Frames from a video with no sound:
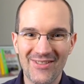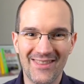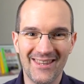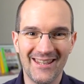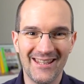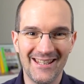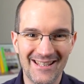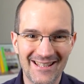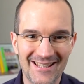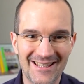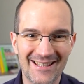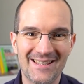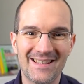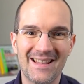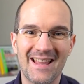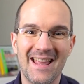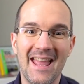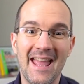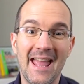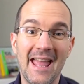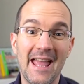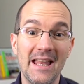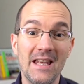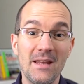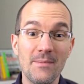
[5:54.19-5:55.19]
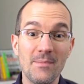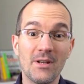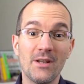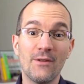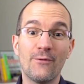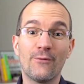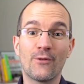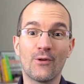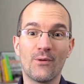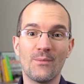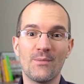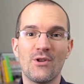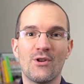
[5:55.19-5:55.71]
this. Anybody
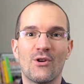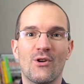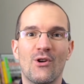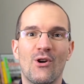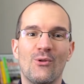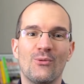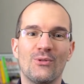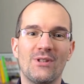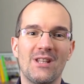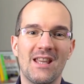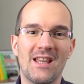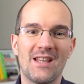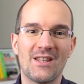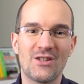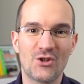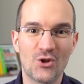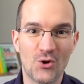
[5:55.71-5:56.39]
from your audience